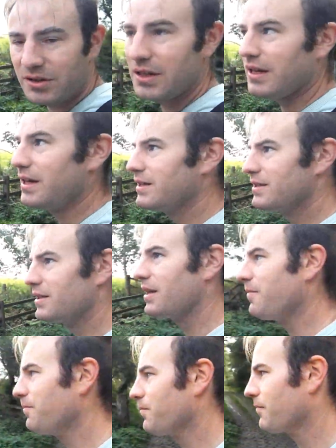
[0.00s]
it is
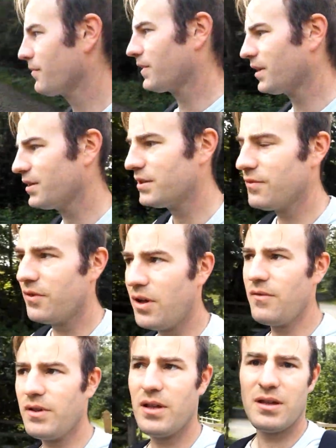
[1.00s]
um, a
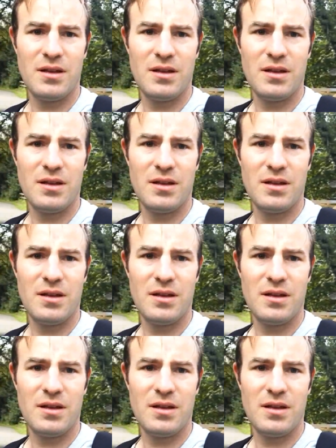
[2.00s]
surviving